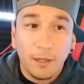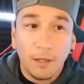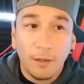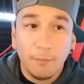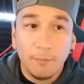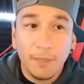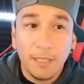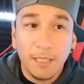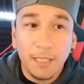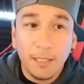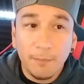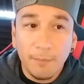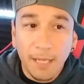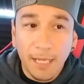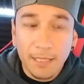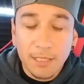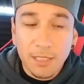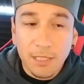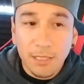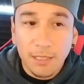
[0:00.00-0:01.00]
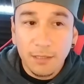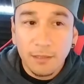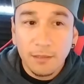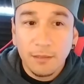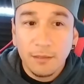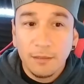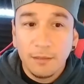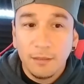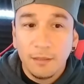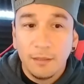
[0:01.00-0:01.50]
medium action,
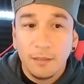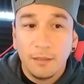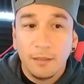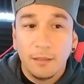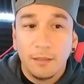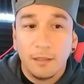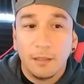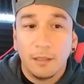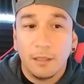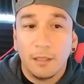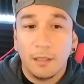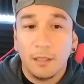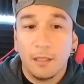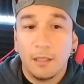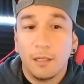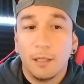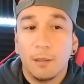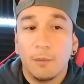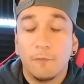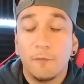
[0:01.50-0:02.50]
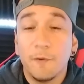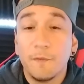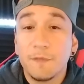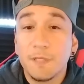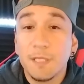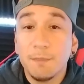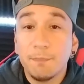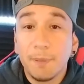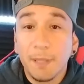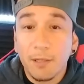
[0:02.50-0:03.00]

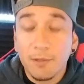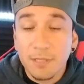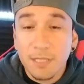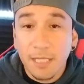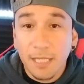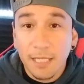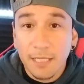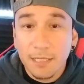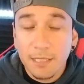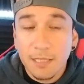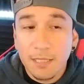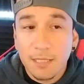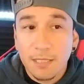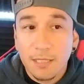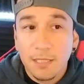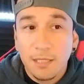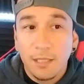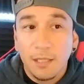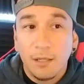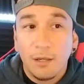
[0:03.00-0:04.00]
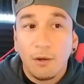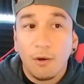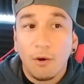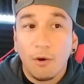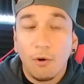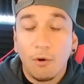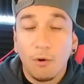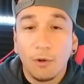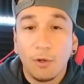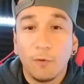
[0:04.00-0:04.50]
15-pound test
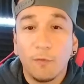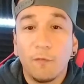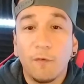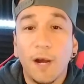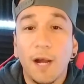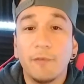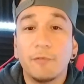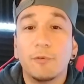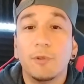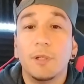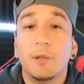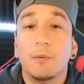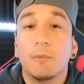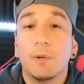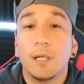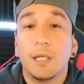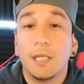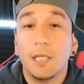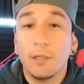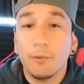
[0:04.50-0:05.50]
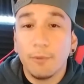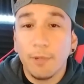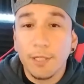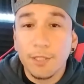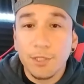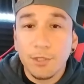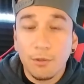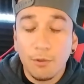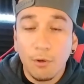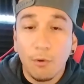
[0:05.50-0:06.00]
on a 5:3 to 1 gear
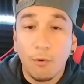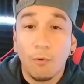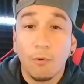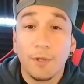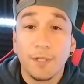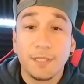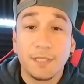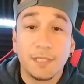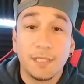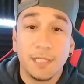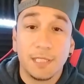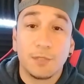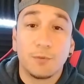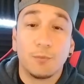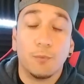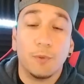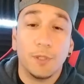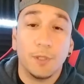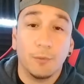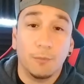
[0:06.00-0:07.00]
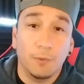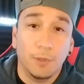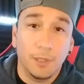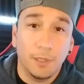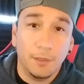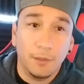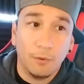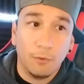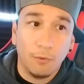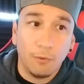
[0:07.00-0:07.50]
ratio, or a 6:1 to 1,
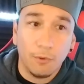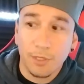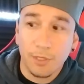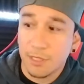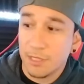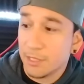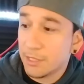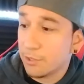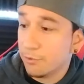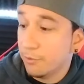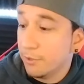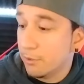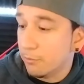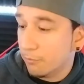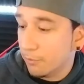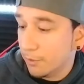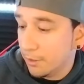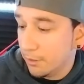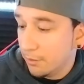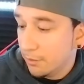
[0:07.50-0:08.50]
or a 6:3 to 1.